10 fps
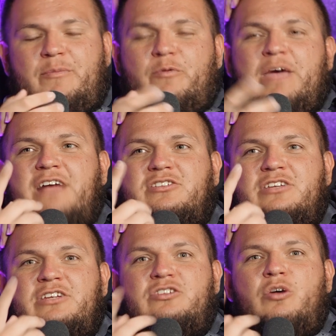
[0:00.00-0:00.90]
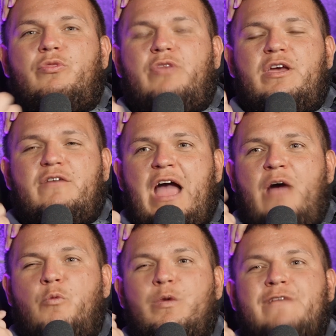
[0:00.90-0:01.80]
But we actually don't think of
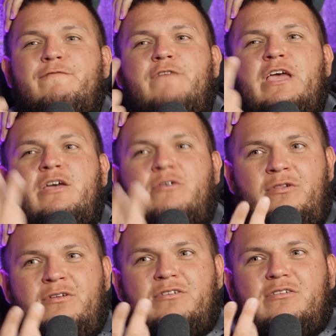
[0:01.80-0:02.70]
how we feel